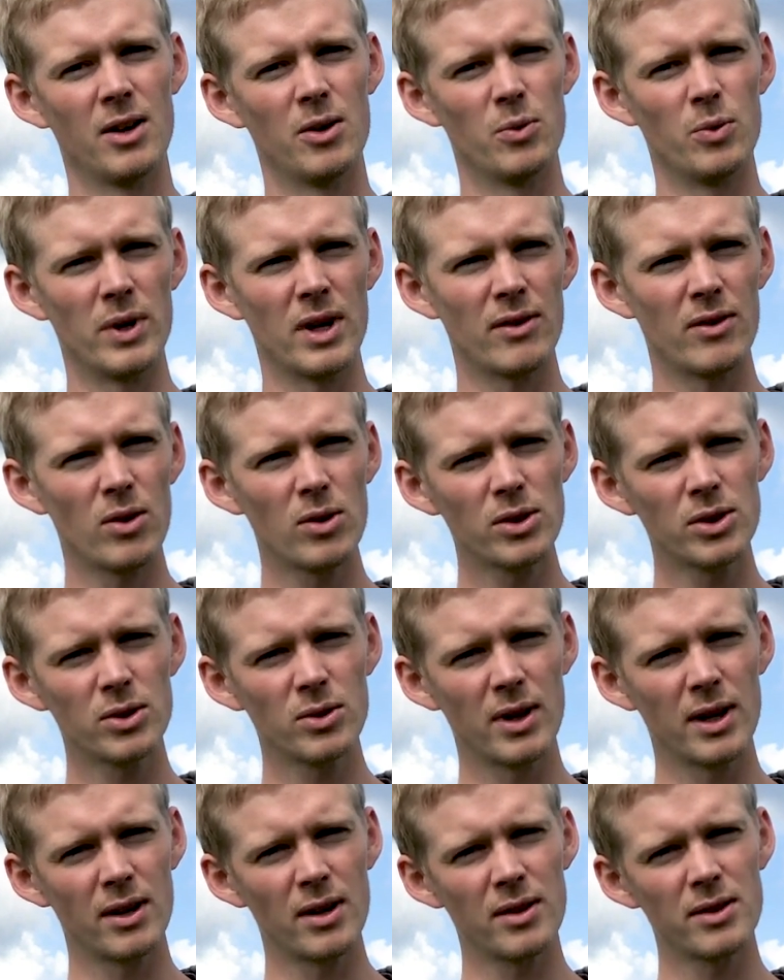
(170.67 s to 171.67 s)
We have also
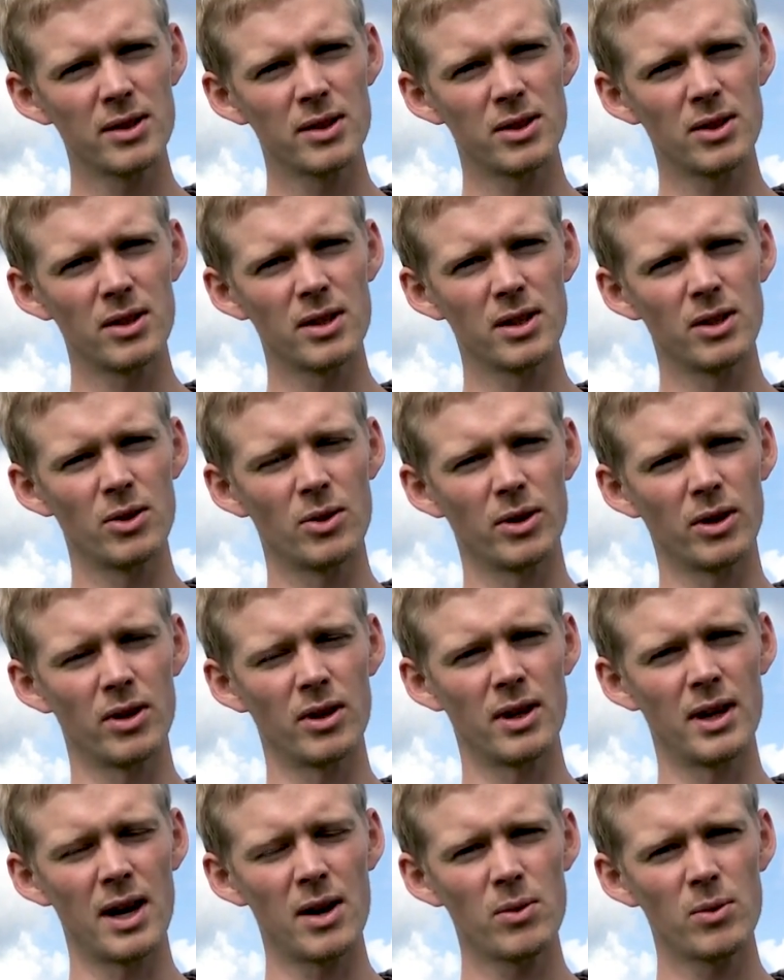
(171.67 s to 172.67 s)
another study going
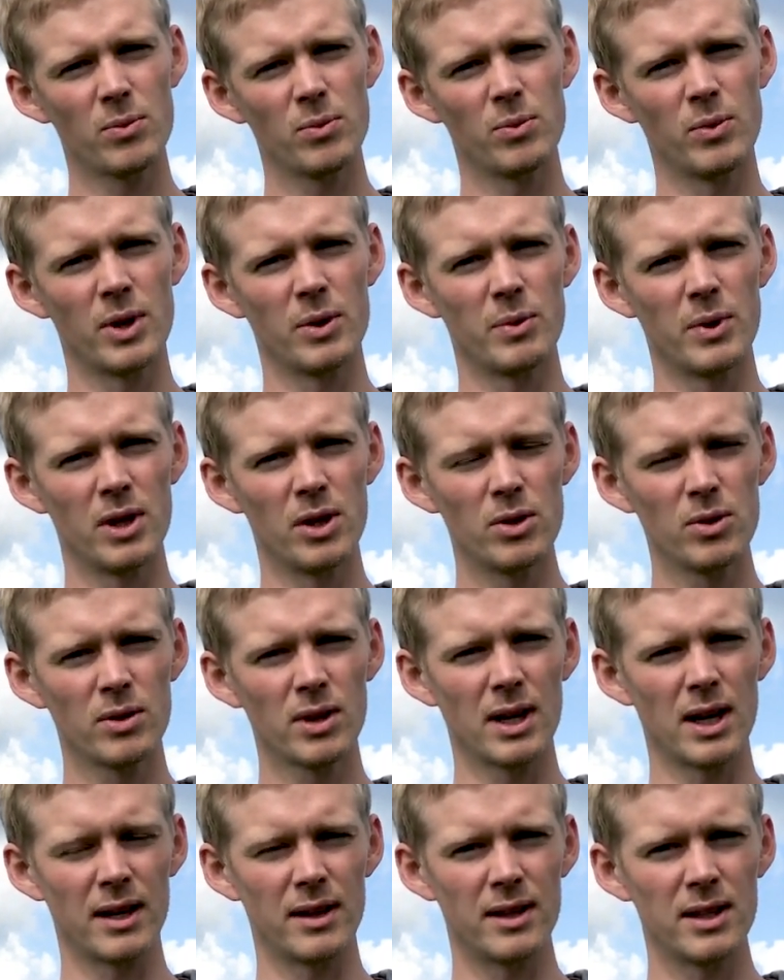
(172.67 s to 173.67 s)
on now where we look
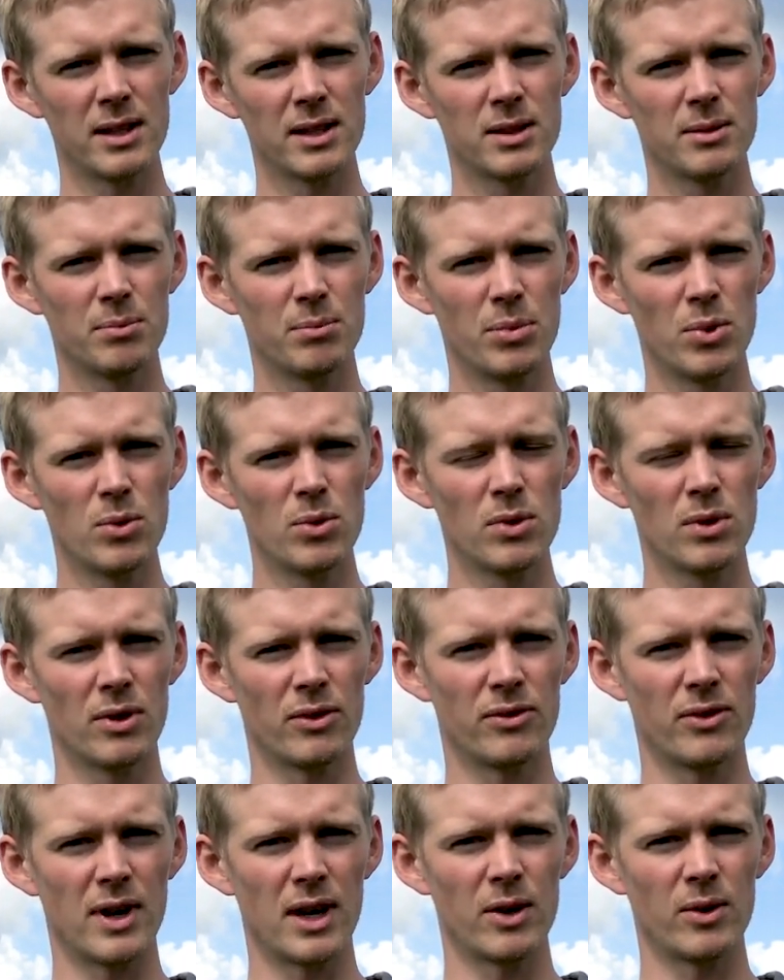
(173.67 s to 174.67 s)
at this pool of
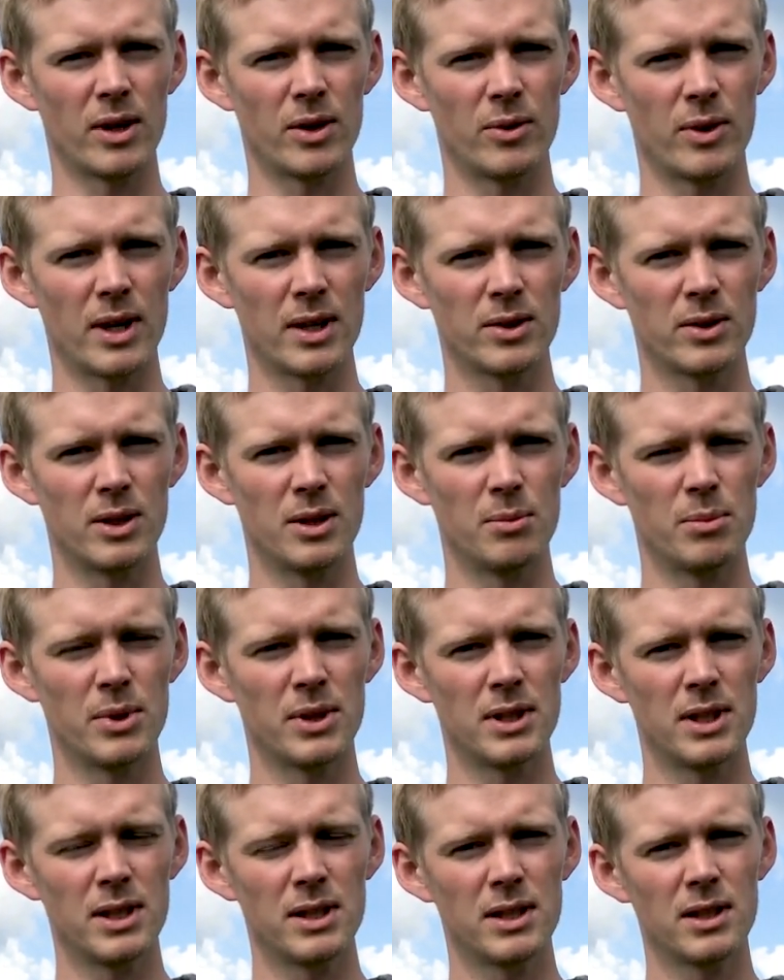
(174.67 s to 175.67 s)
phyllo and rhizo
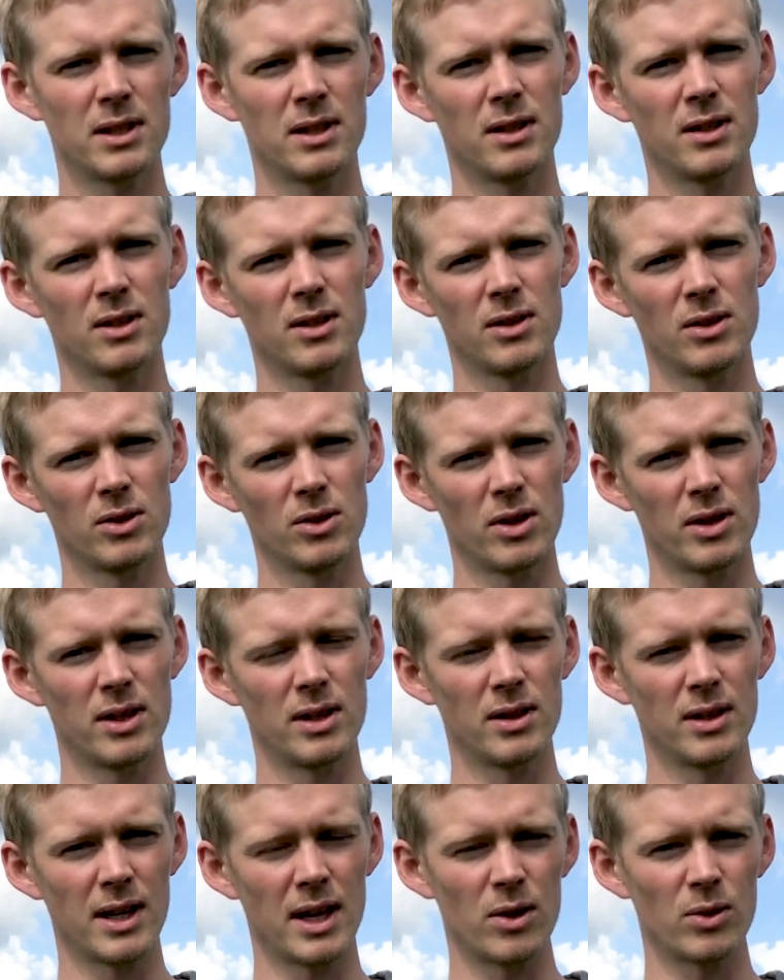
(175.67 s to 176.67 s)
deposition
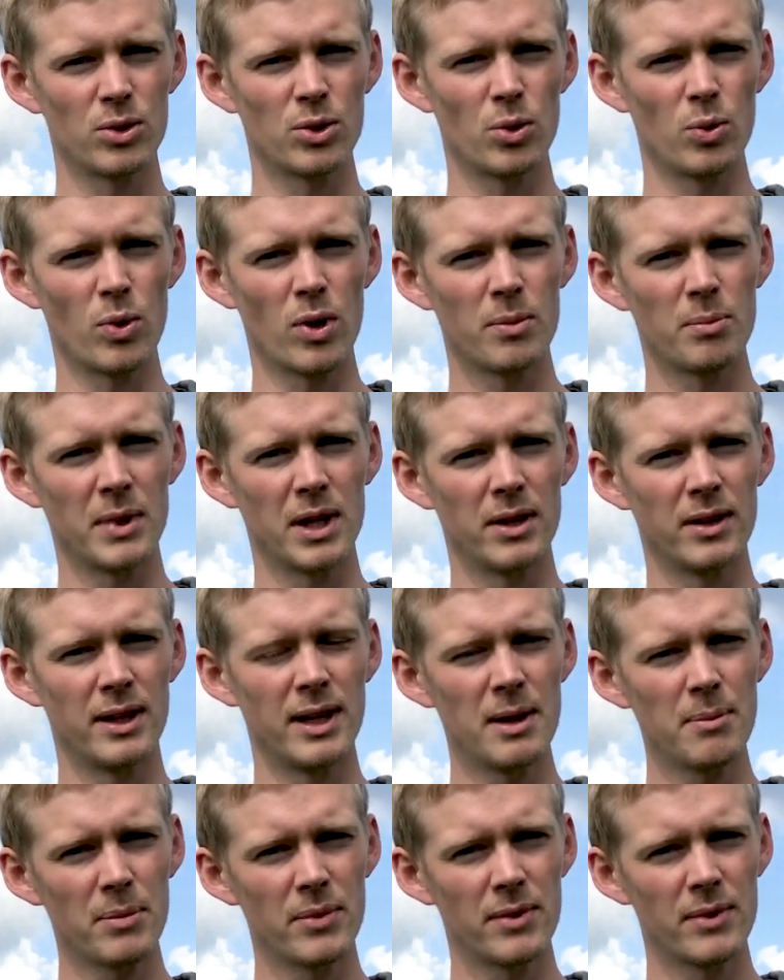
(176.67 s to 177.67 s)
down to 1 meter
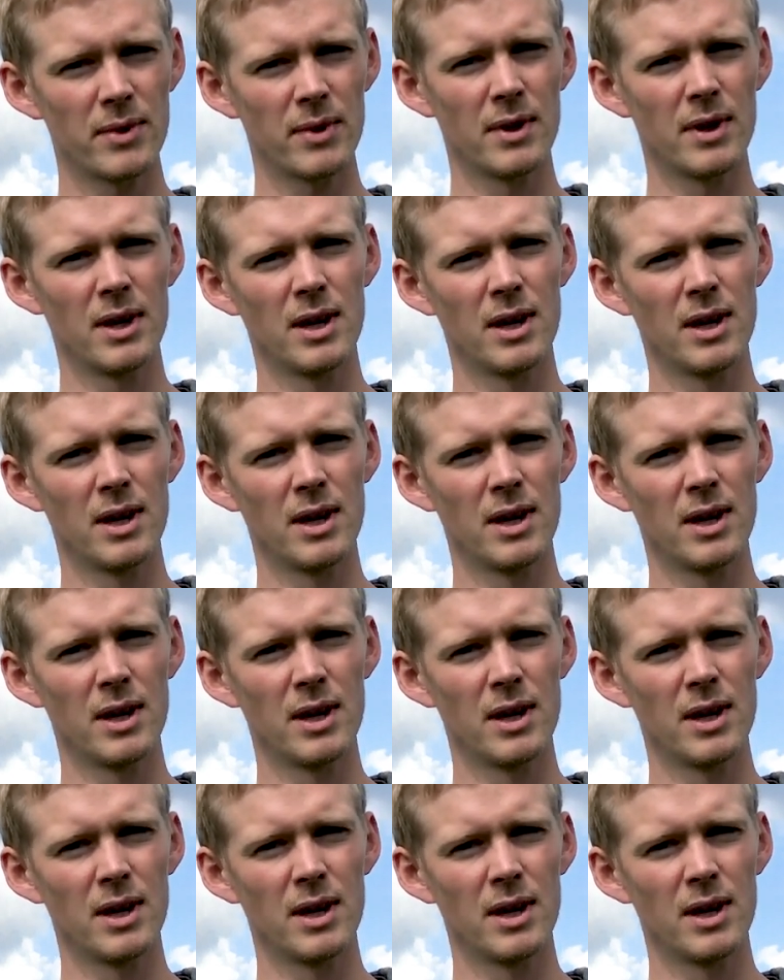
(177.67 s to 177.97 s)
depth,